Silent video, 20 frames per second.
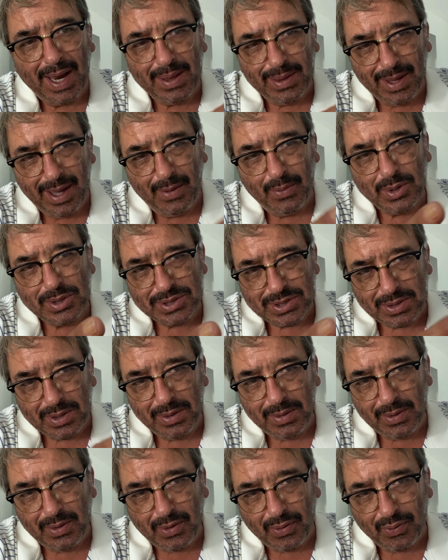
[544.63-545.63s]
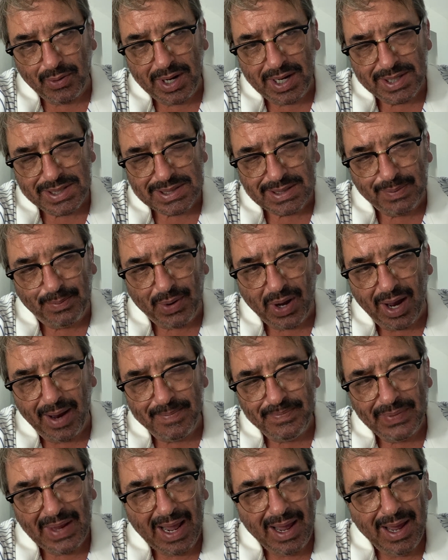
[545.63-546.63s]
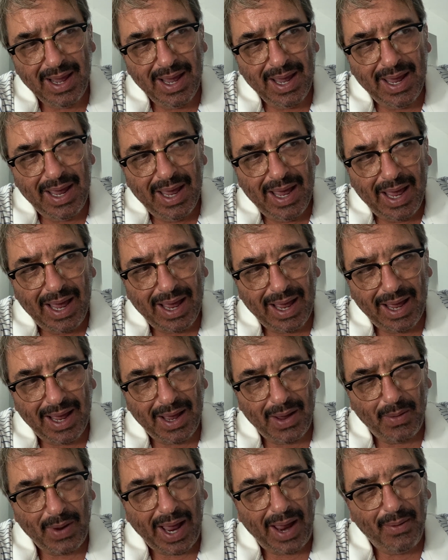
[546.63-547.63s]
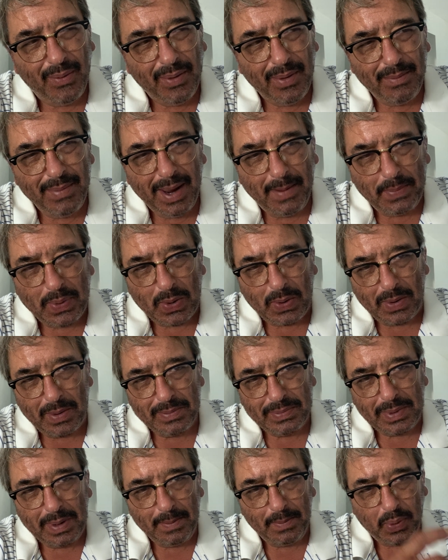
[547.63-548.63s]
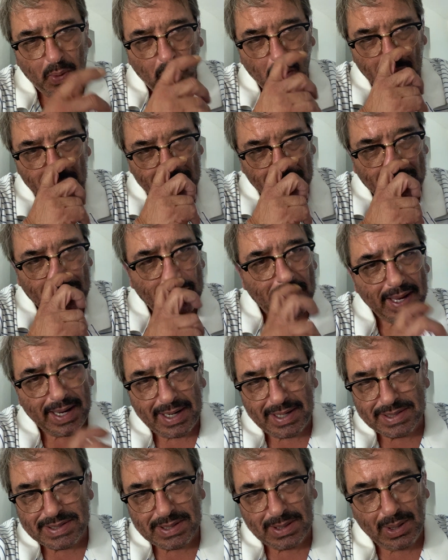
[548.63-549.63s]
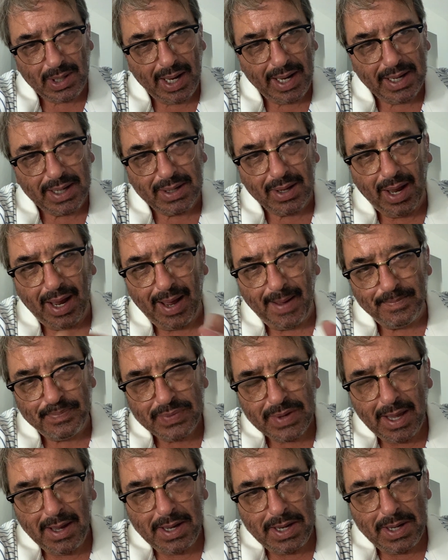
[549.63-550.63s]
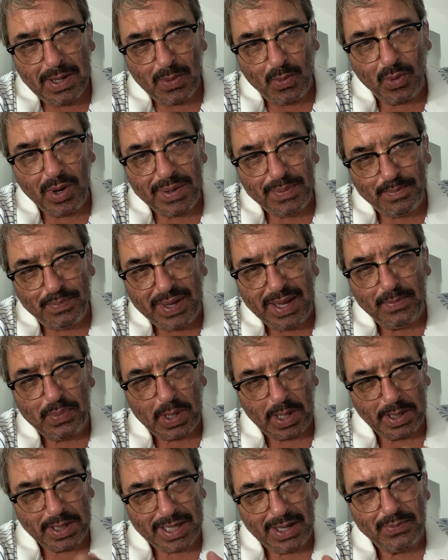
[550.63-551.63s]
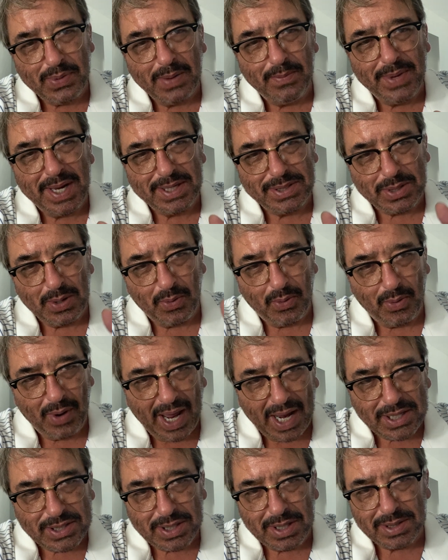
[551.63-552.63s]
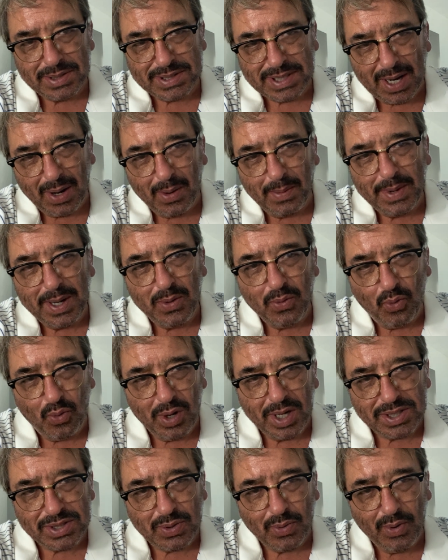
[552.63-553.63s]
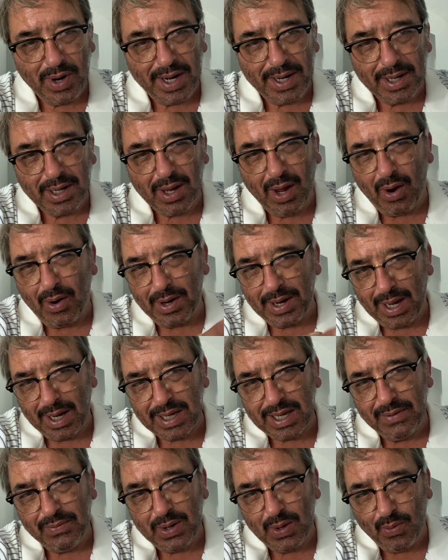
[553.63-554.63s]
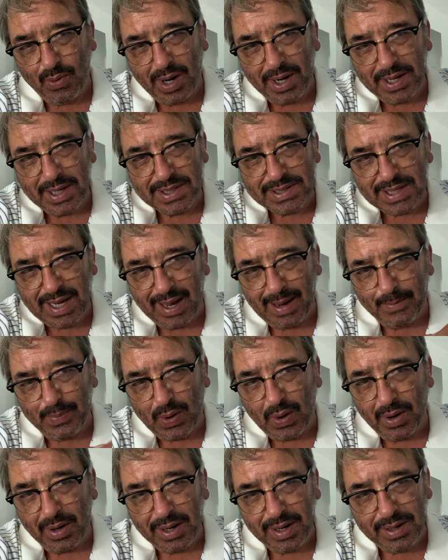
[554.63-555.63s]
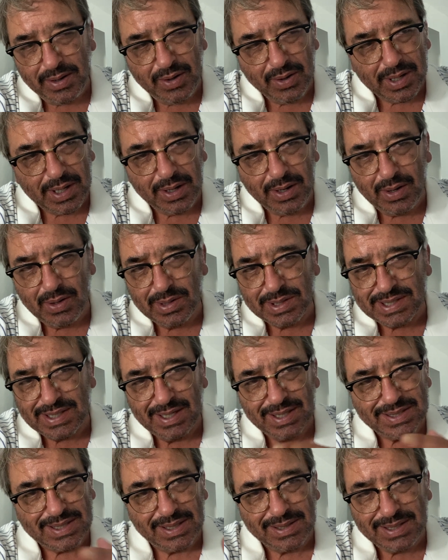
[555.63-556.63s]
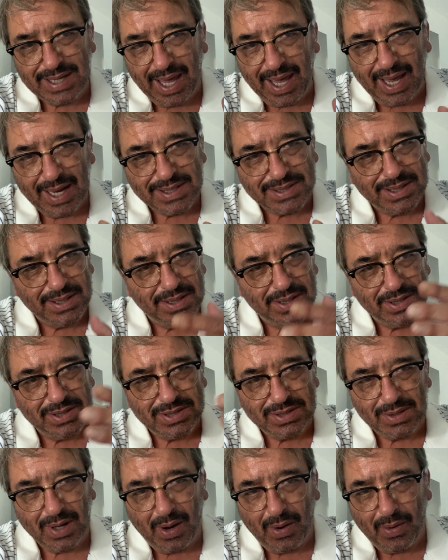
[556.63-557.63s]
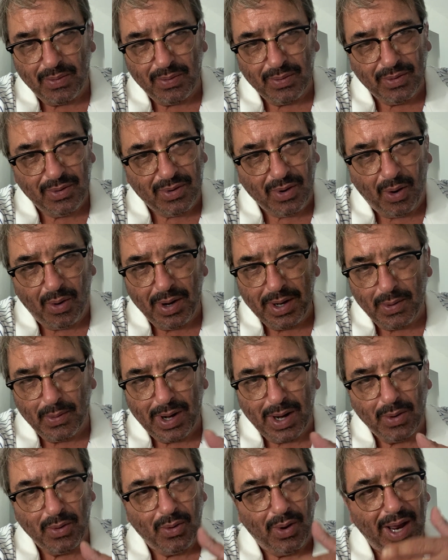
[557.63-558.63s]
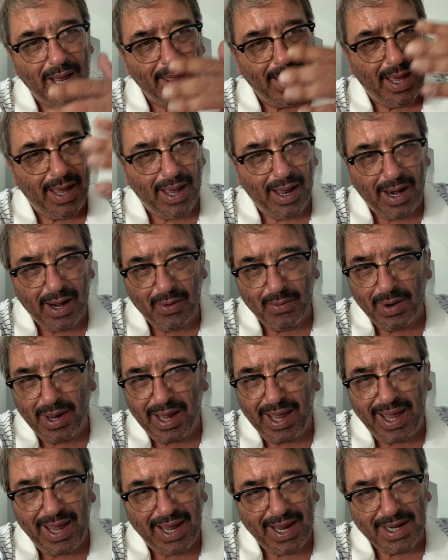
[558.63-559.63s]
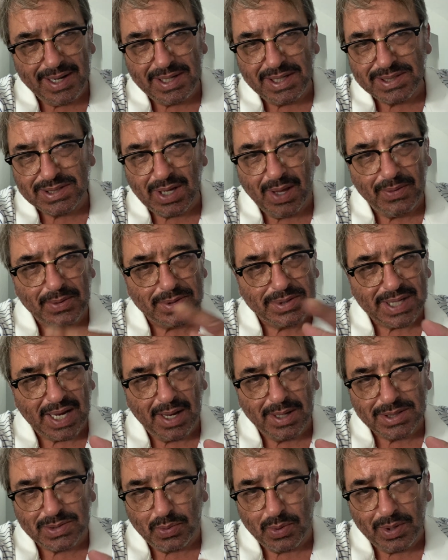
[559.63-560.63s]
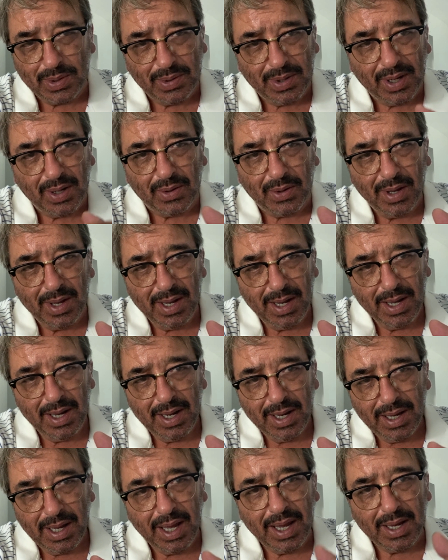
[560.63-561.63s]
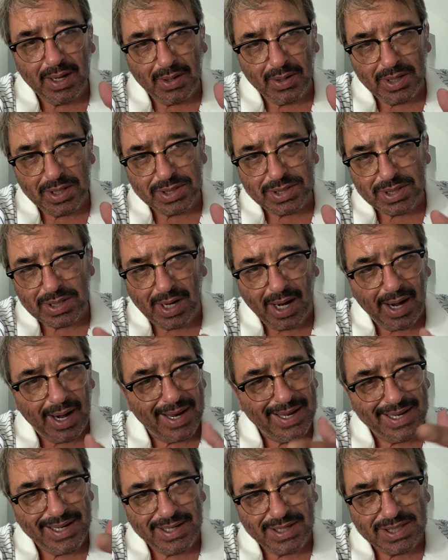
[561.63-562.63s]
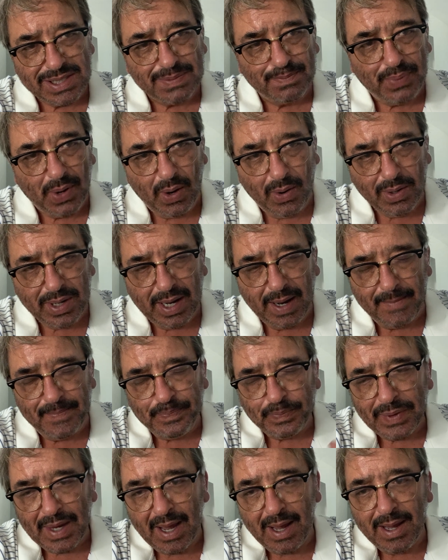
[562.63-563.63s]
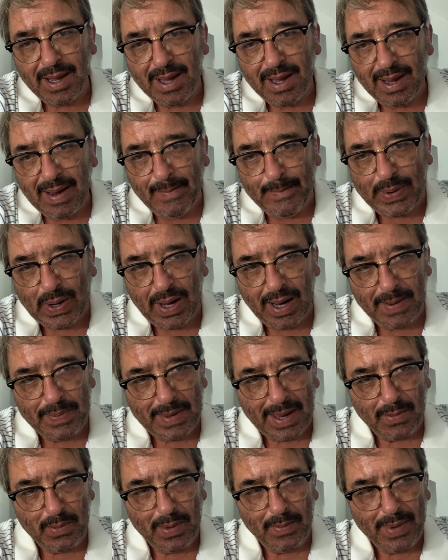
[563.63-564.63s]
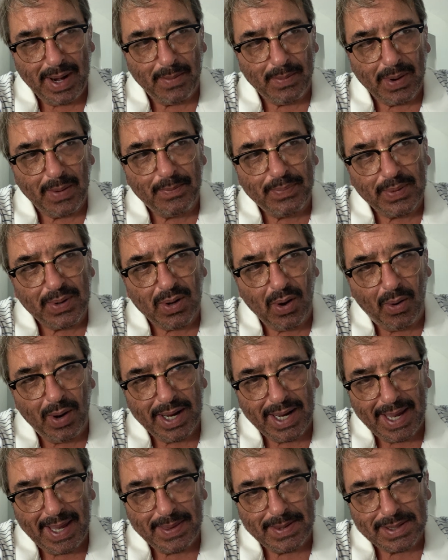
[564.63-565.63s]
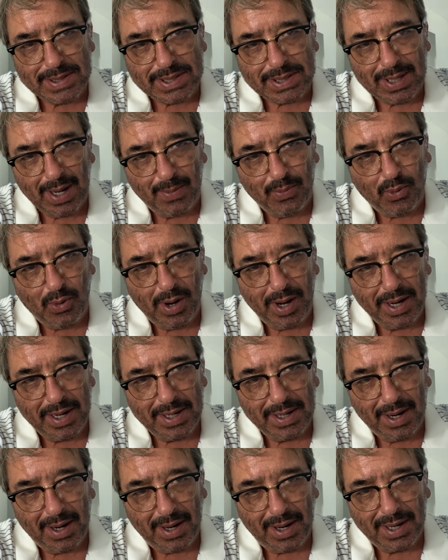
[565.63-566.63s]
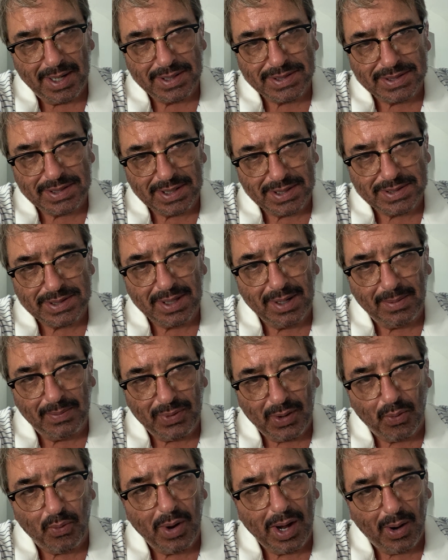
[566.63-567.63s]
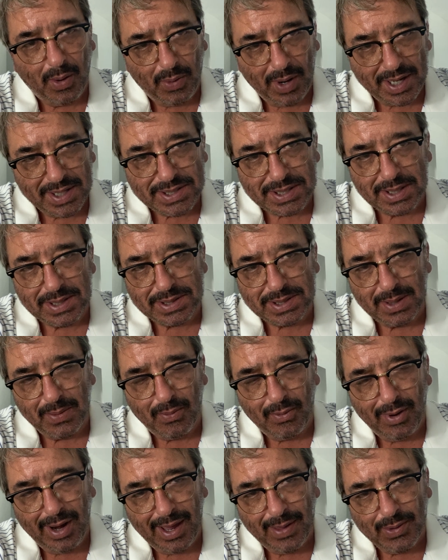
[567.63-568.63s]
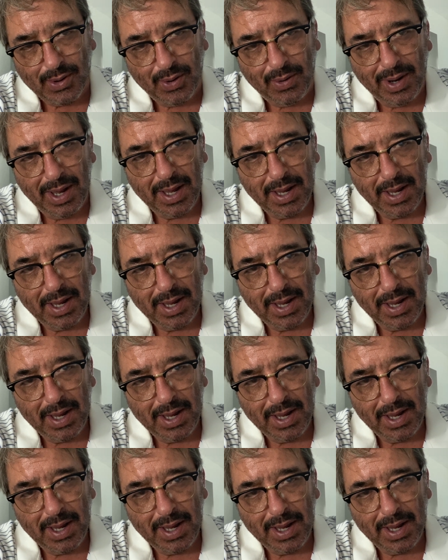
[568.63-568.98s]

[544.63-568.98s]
levels increased, but I'll remember important things like when people are giving me directions, tell me which way to go. And I'll give you one example. And you can use this in taxis, going around Guadalajara and these other towns where little English is spoken. But I remember going on the subway system, the railway system, rather,